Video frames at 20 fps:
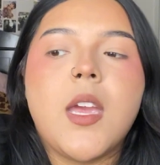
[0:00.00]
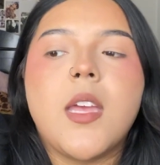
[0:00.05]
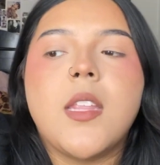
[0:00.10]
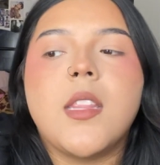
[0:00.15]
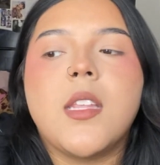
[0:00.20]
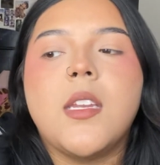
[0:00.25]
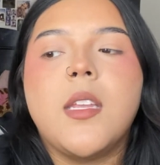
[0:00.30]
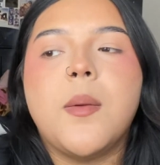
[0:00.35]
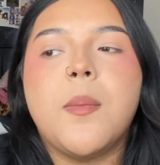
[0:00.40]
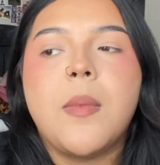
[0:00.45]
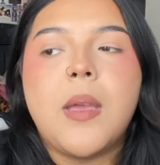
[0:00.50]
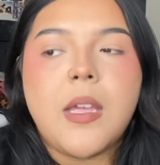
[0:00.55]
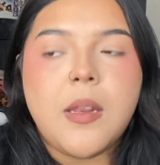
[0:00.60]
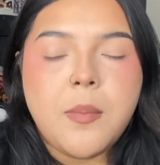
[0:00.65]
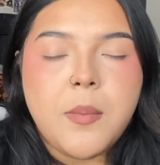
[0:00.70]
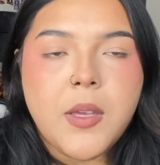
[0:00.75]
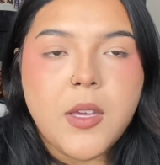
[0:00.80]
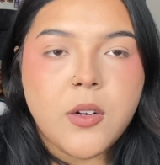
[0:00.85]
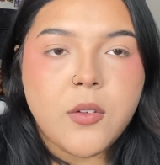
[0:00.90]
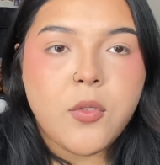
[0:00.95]
and then he made
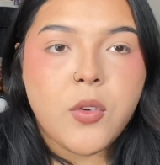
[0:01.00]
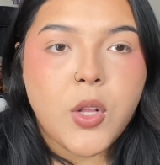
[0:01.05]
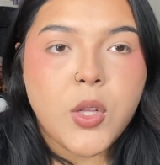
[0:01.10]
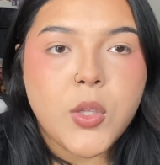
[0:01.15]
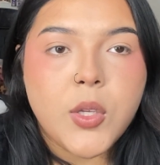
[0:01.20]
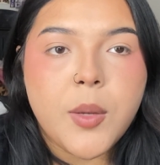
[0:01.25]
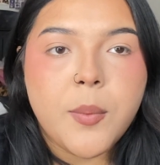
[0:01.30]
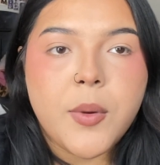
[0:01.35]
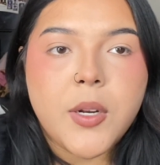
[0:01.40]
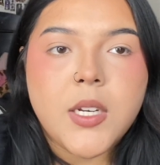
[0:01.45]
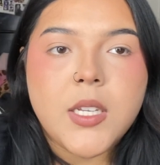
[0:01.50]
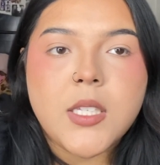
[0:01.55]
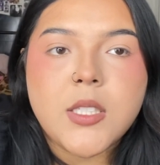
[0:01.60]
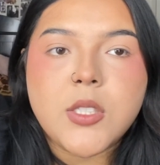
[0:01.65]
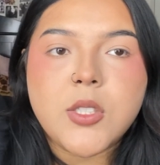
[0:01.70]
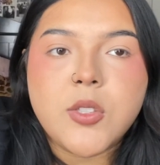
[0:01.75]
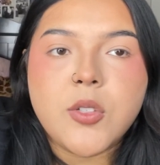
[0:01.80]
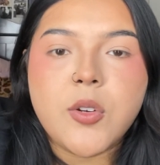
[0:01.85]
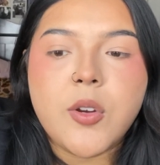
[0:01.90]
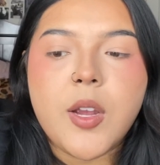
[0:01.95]
me unfollow him on
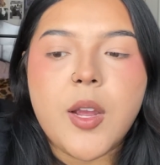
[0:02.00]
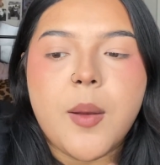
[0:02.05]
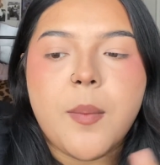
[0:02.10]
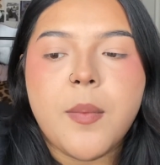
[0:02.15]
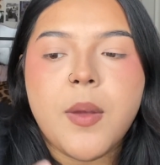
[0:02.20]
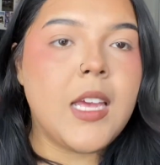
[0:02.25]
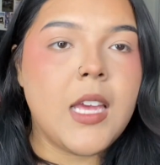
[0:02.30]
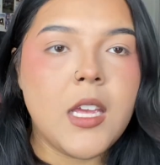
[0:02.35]
Instagram.